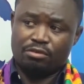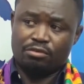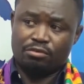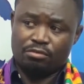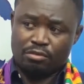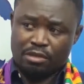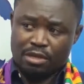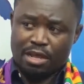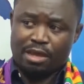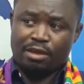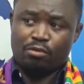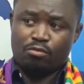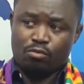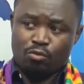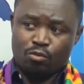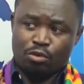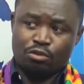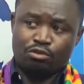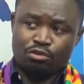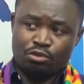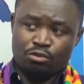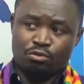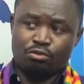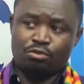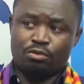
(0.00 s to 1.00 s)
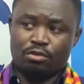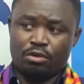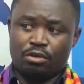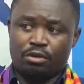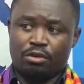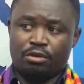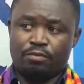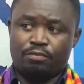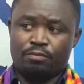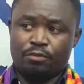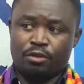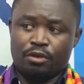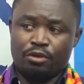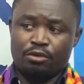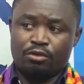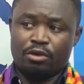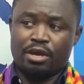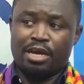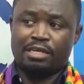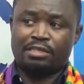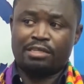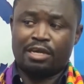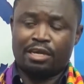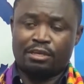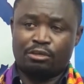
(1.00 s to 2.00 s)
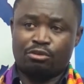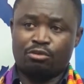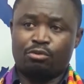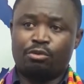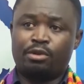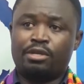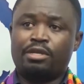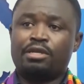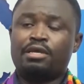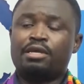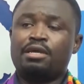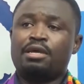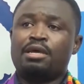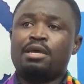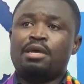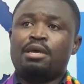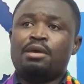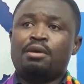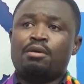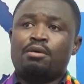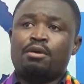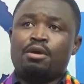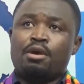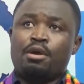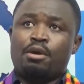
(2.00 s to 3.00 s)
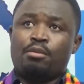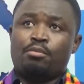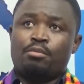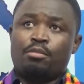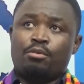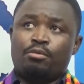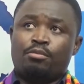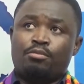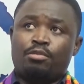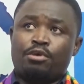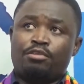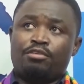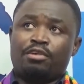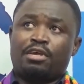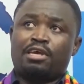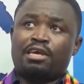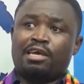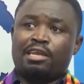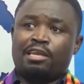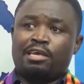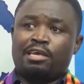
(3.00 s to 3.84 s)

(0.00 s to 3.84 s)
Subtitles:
like what you guys are doing." Basically,